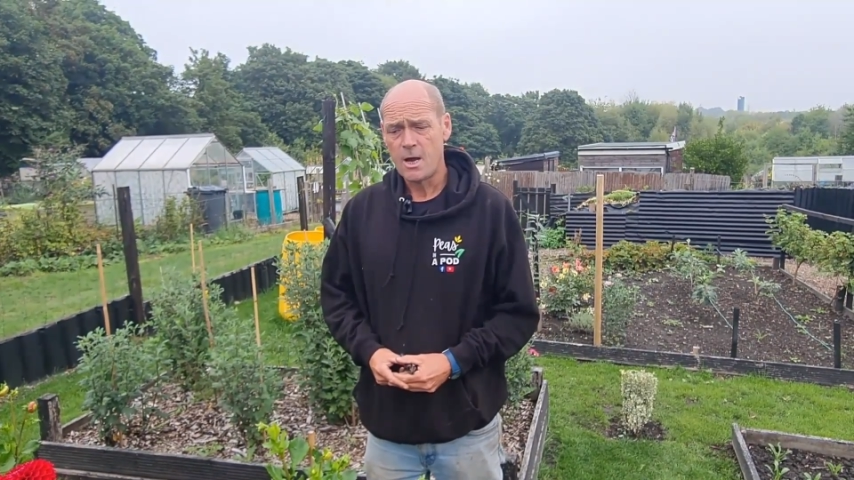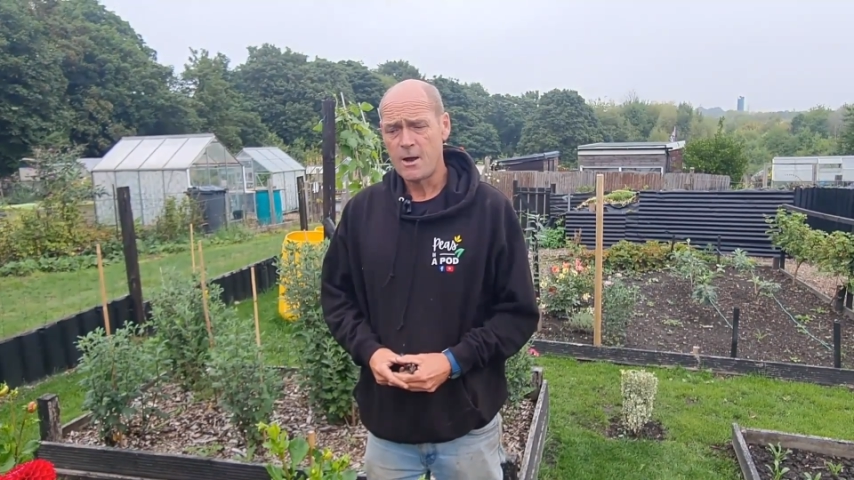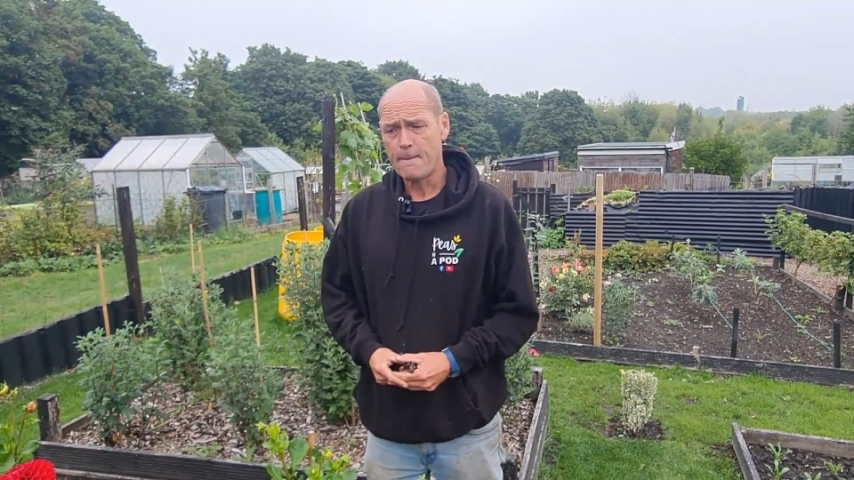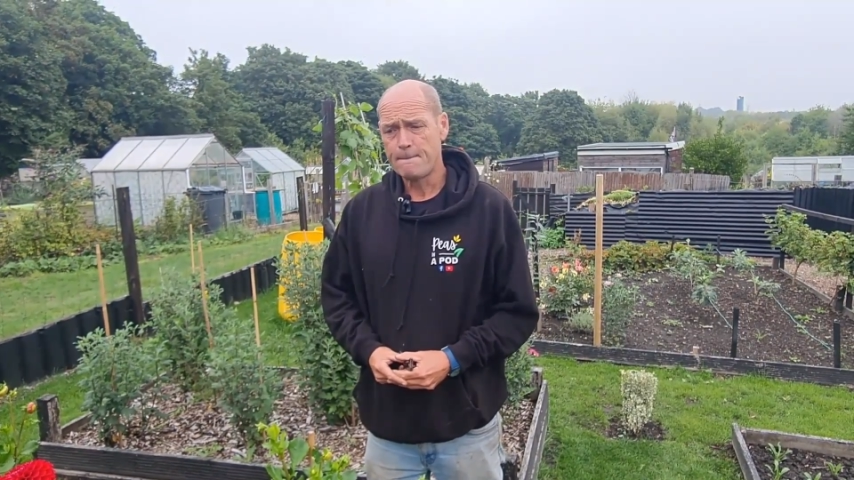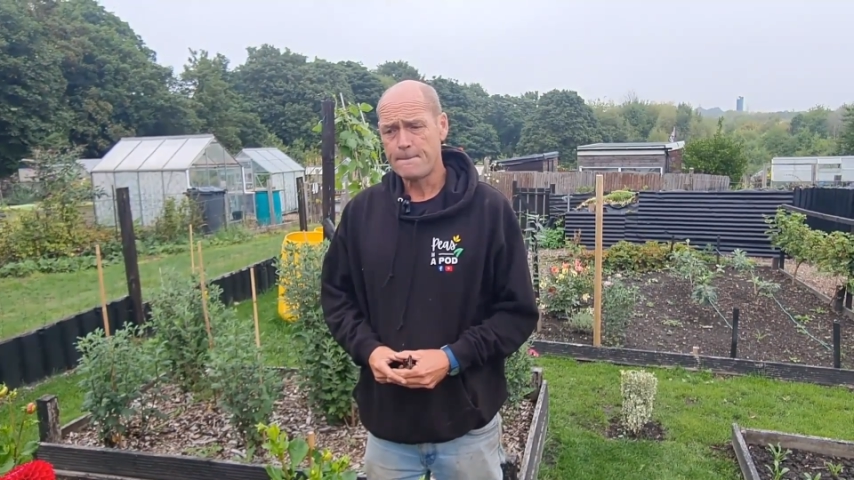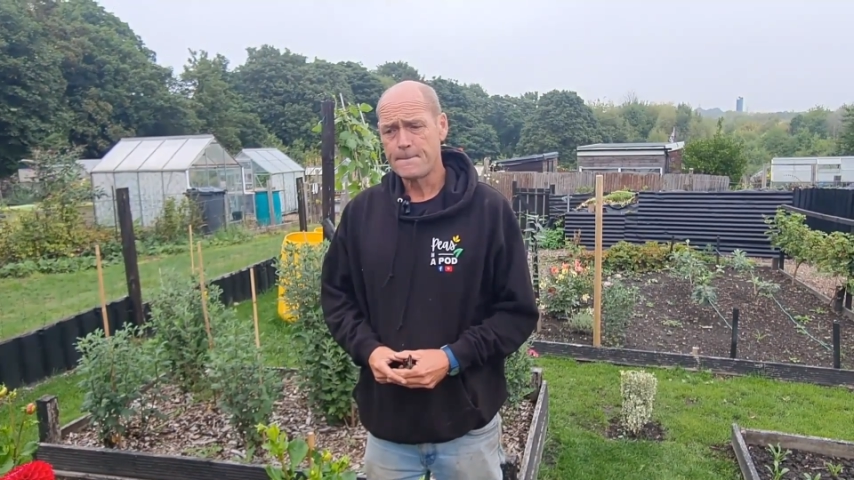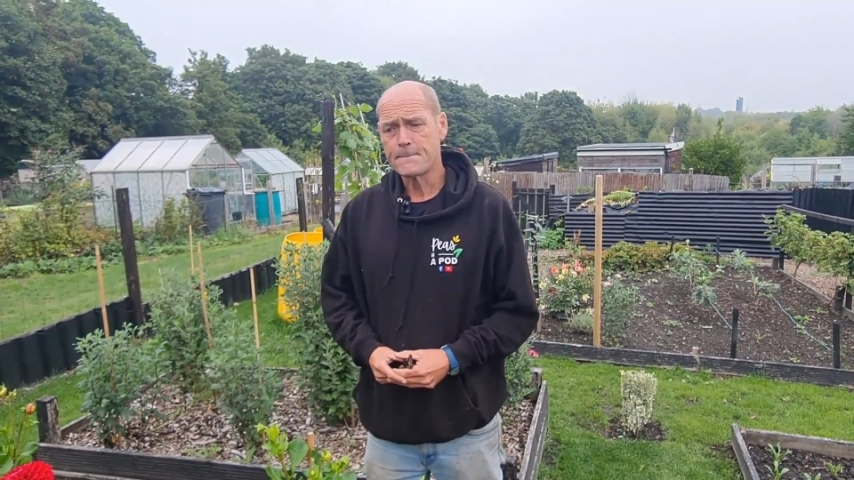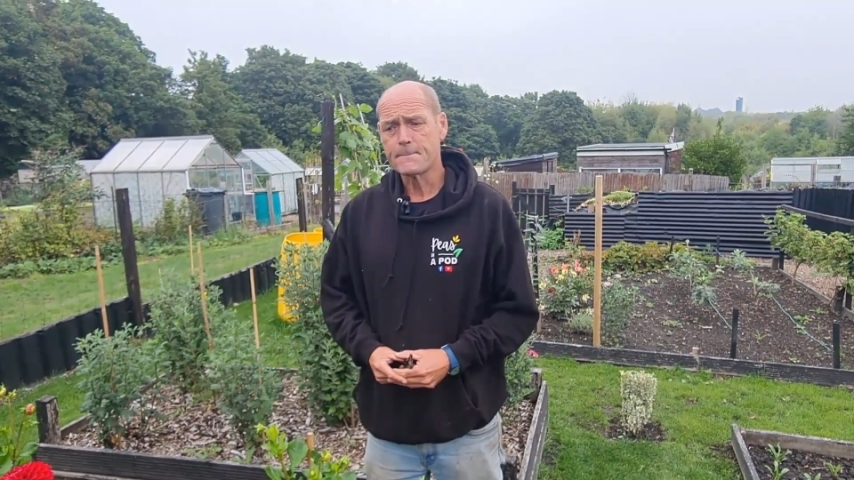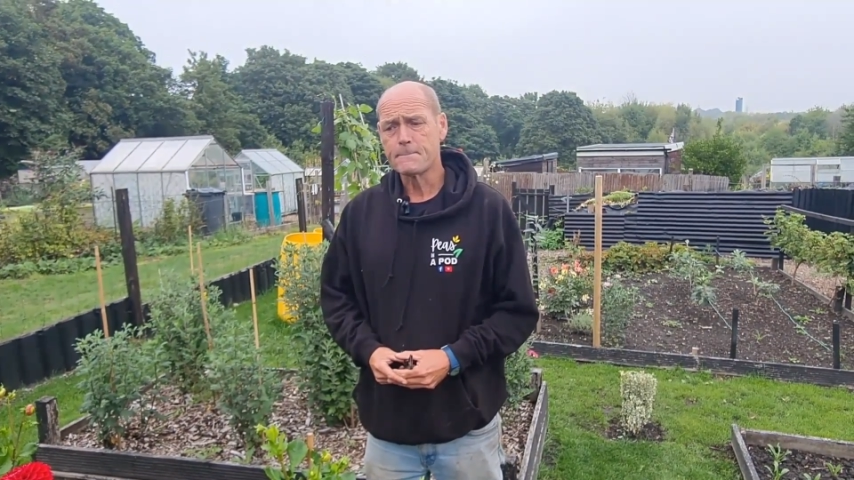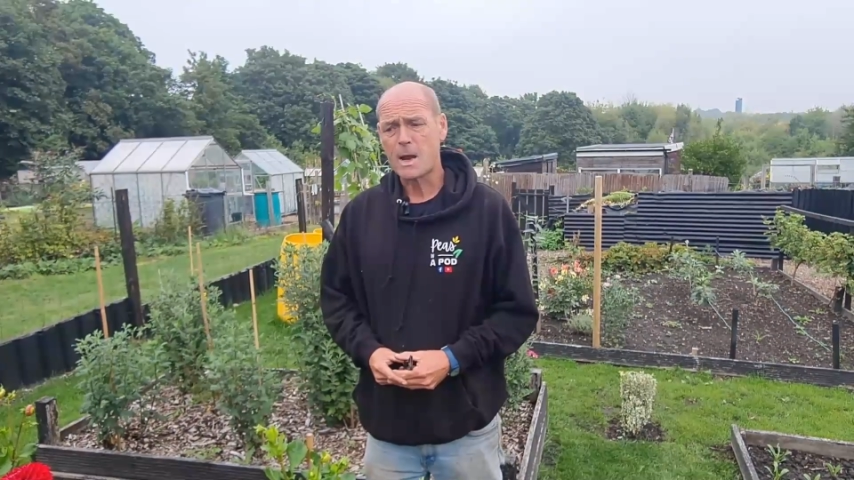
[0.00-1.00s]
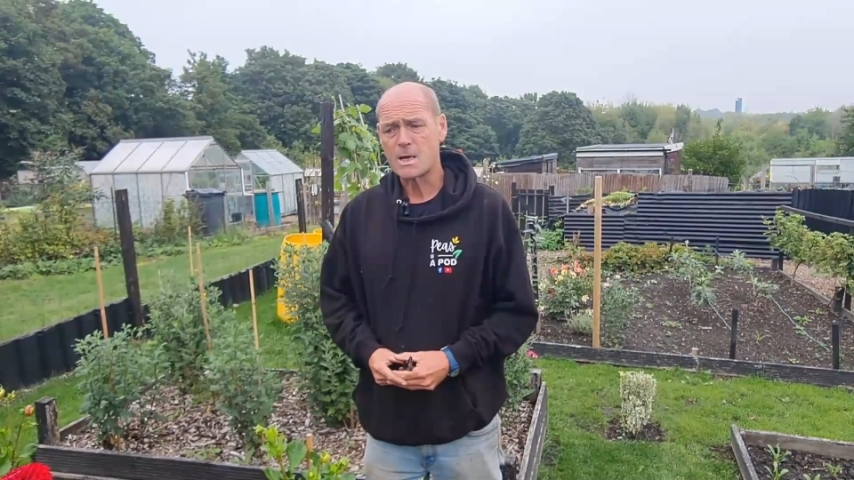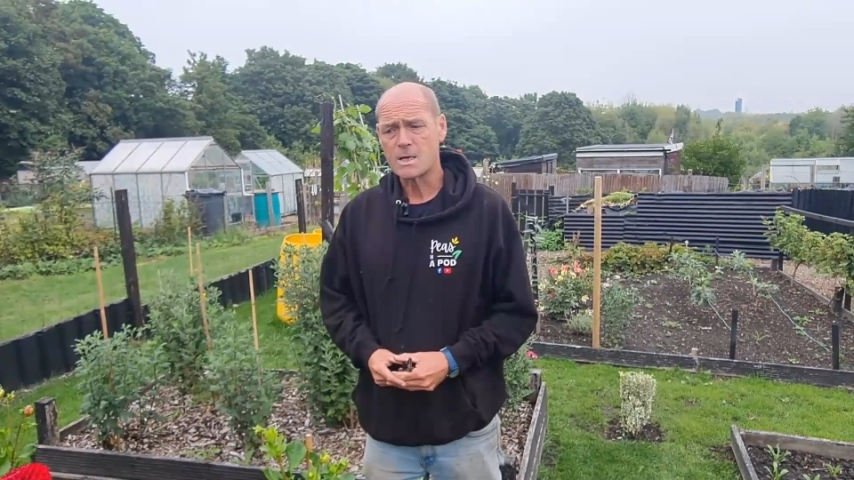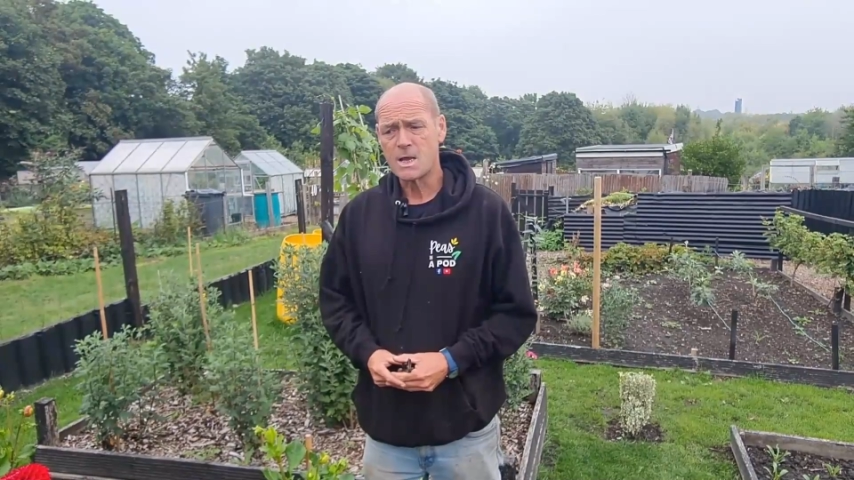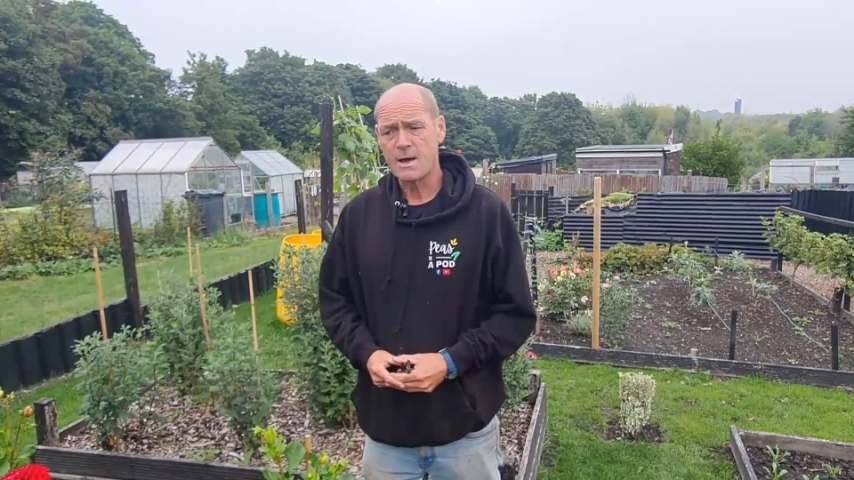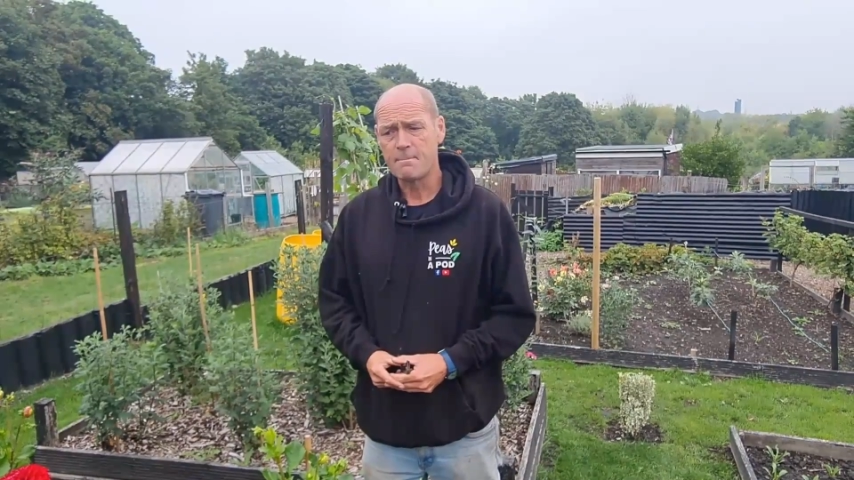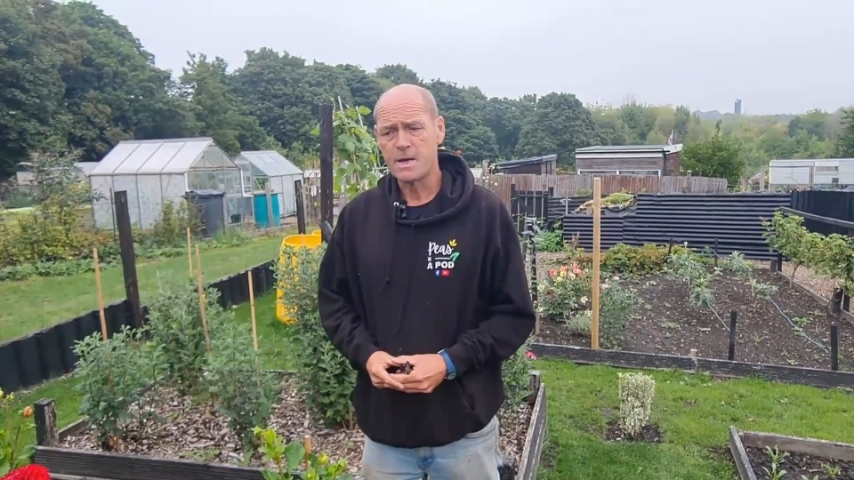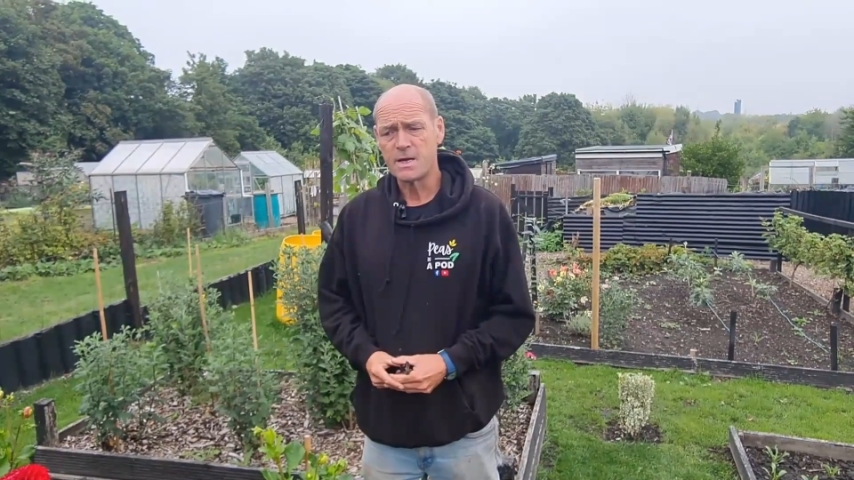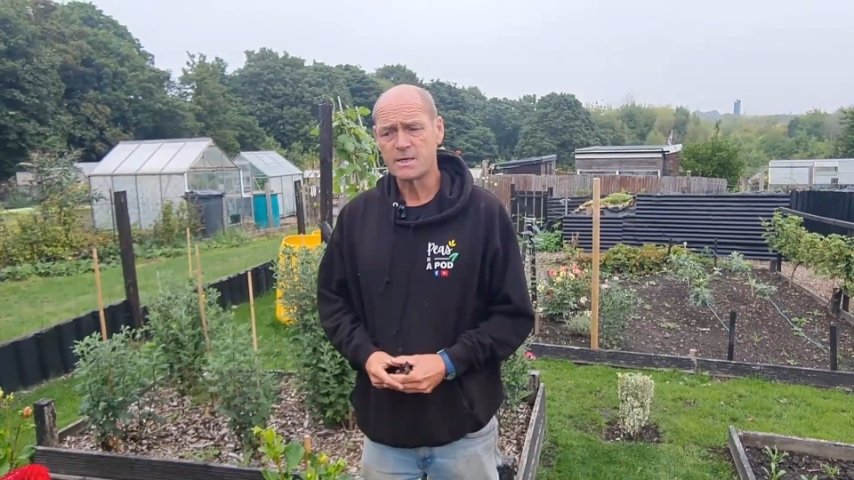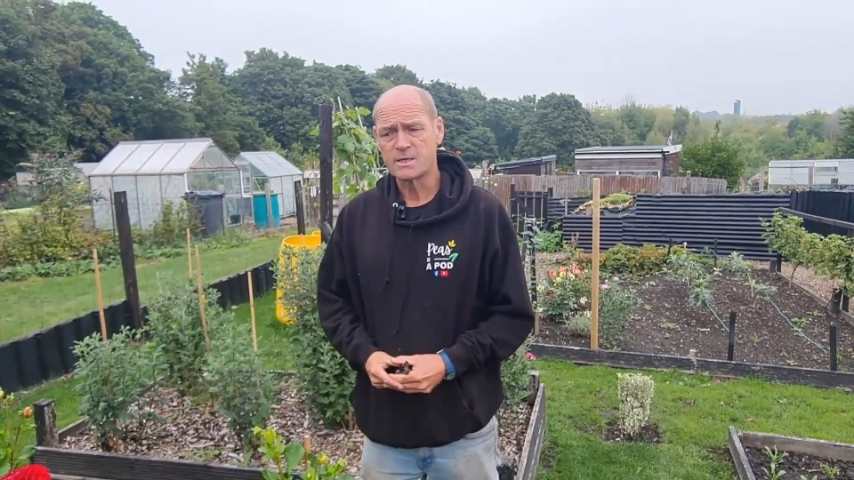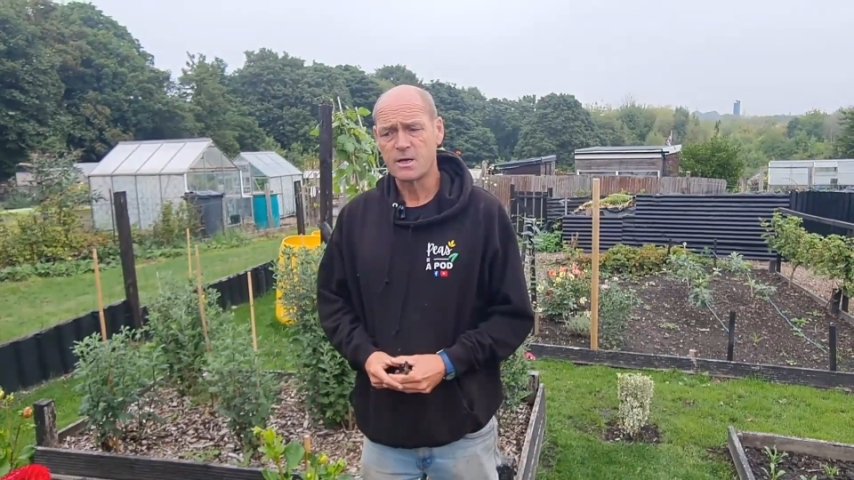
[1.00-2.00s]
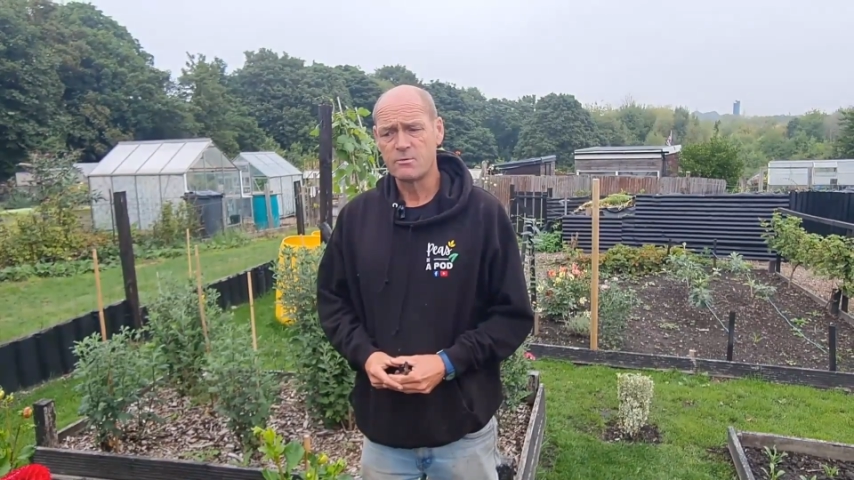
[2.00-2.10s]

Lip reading: That makes